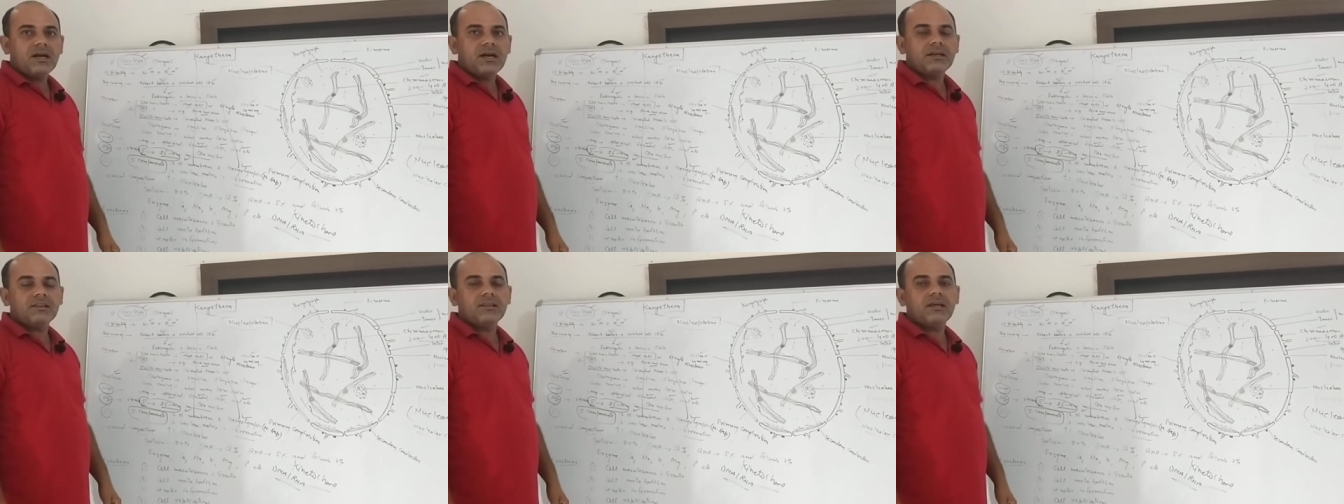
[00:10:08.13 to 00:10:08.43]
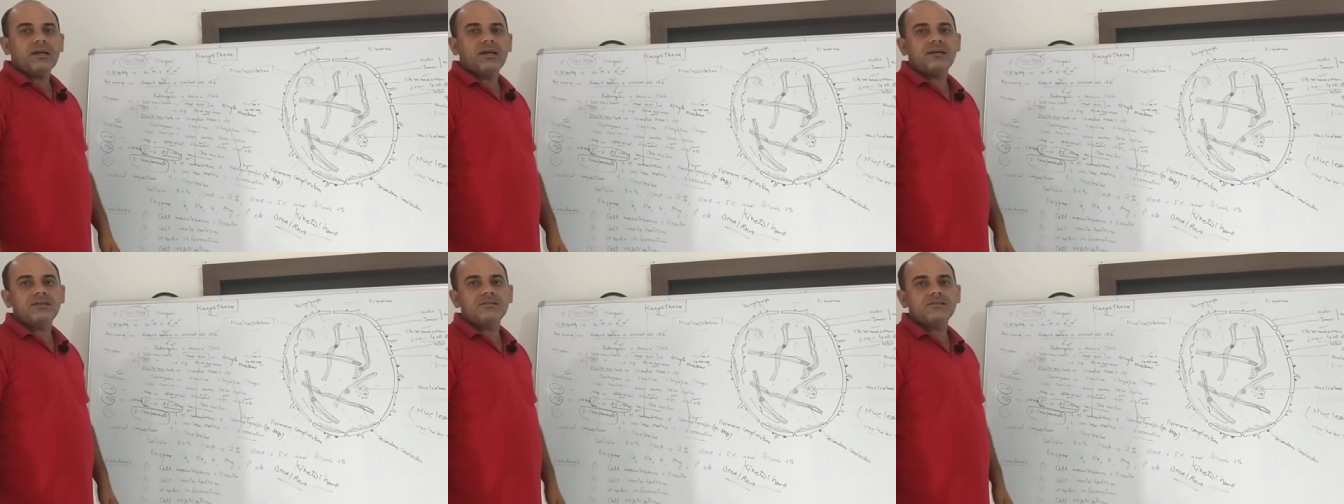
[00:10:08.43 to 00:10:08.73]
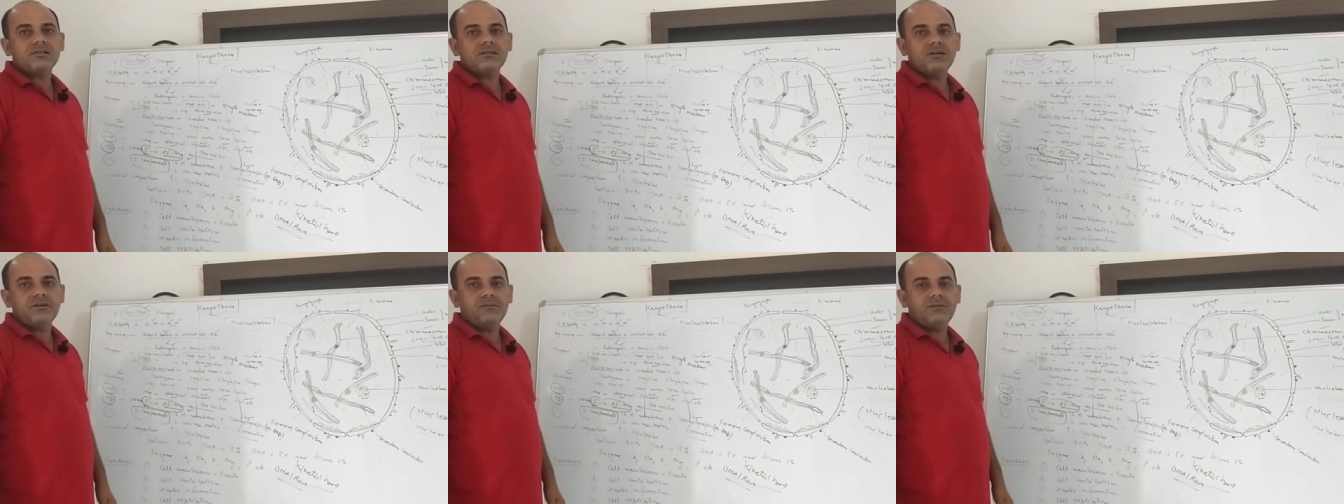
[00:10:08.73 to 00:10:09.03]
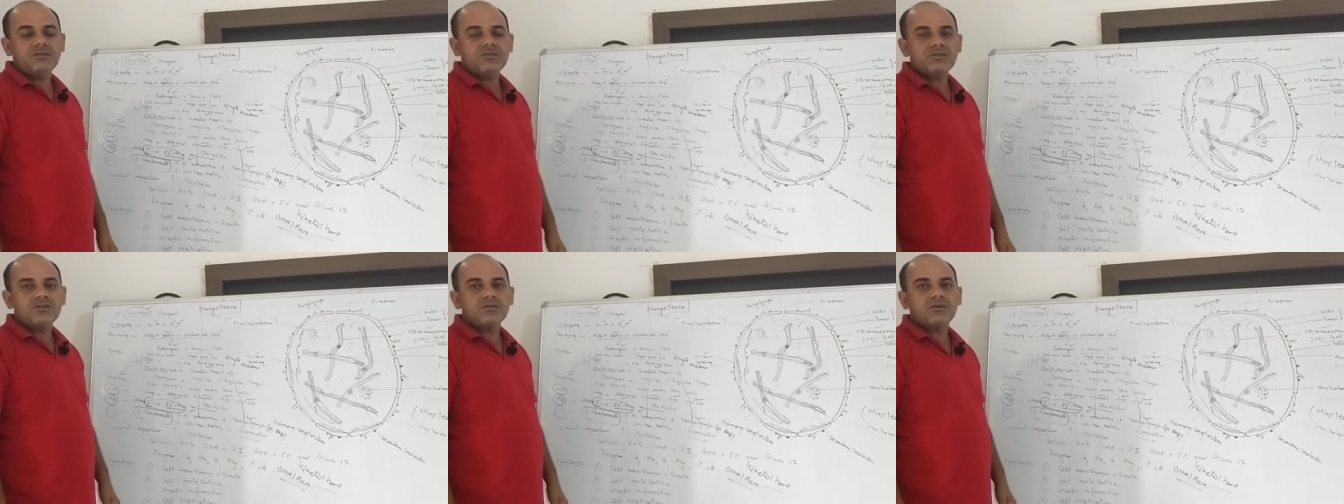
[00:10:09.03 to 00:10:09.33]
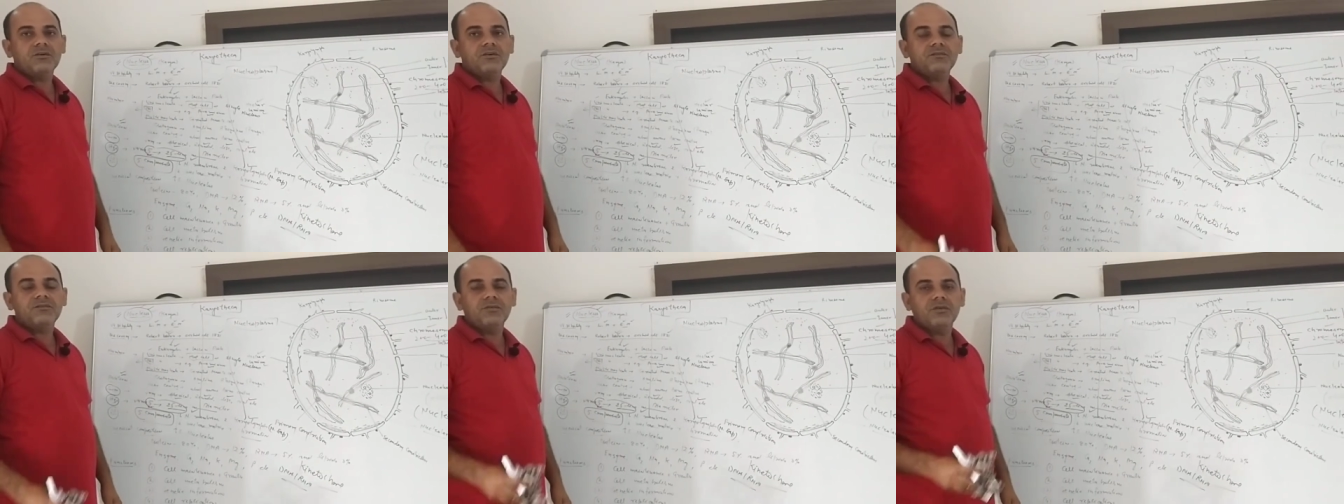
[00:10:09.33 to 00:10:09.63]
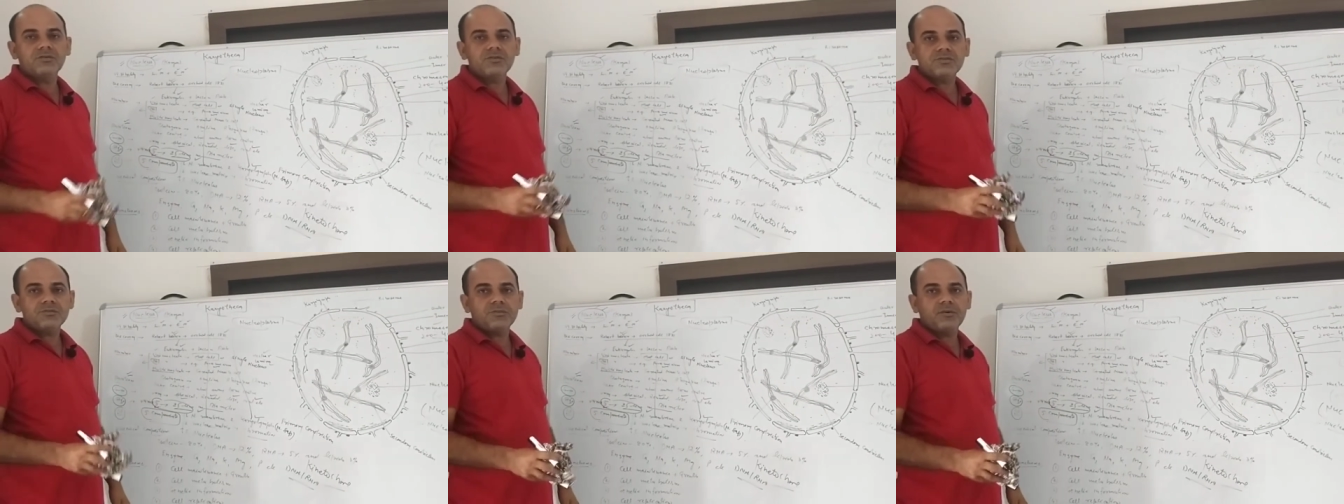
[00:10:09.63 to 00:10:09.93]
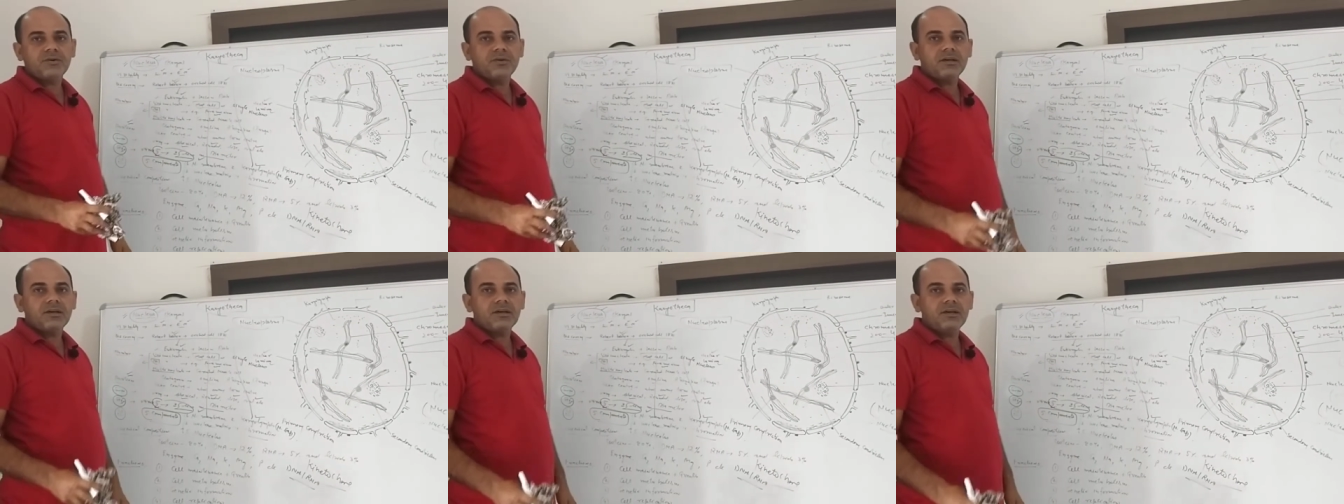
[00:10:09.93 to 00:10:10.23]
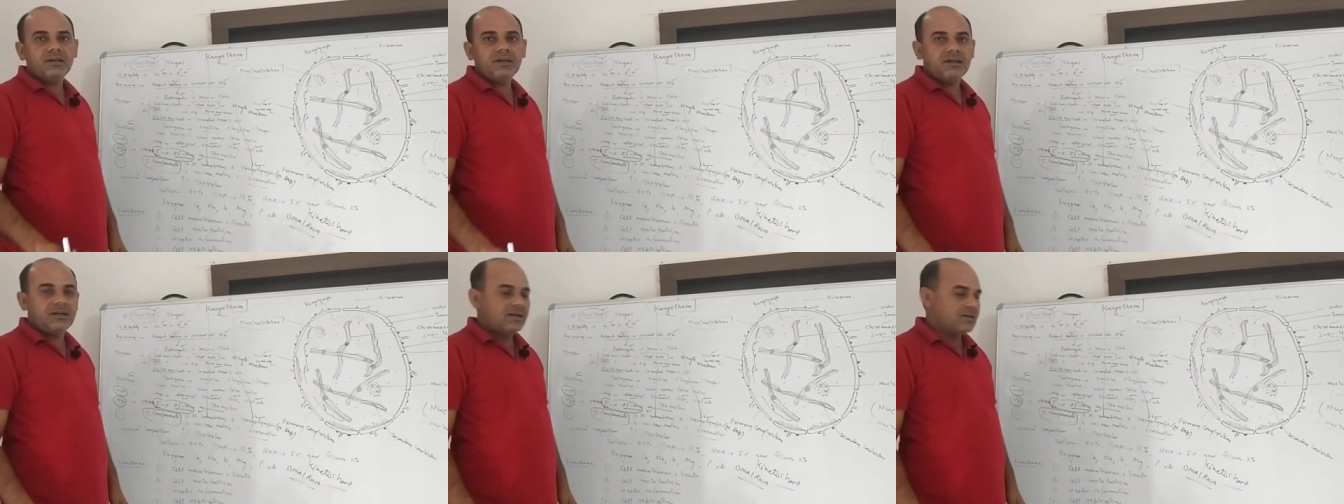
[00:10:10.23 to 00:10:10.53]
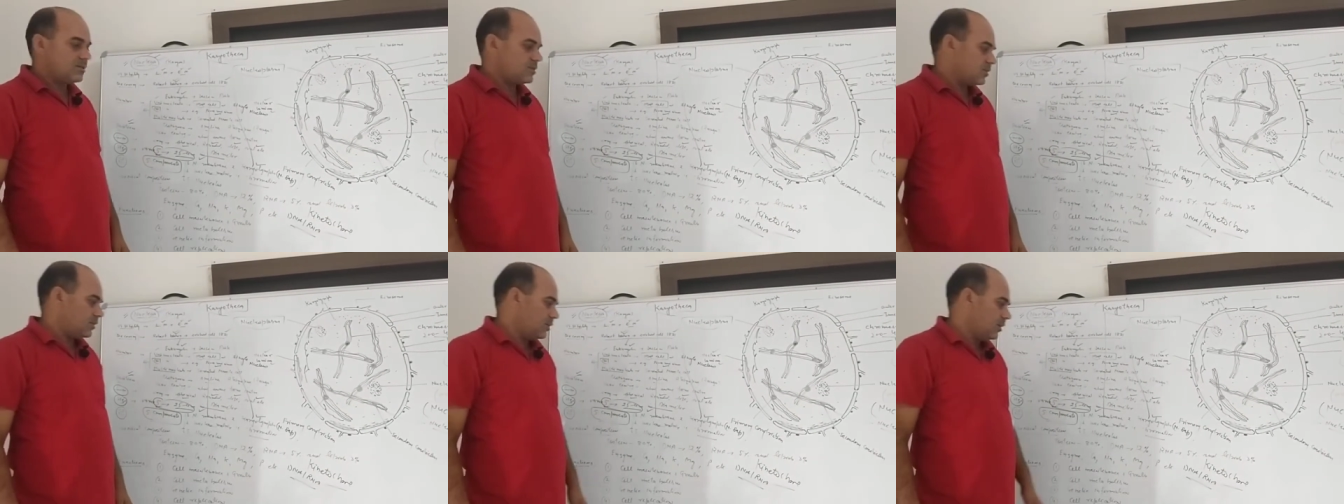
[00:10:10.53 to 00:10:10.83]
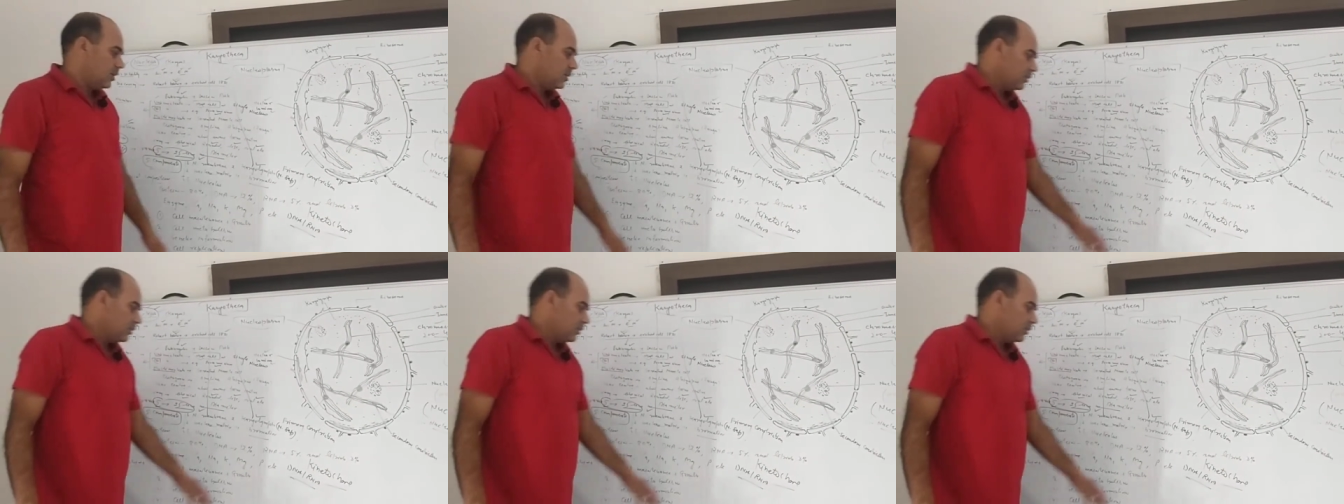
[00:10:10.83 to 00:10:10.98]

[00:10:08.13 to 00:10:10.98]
and the acid which is called phosphoric acid,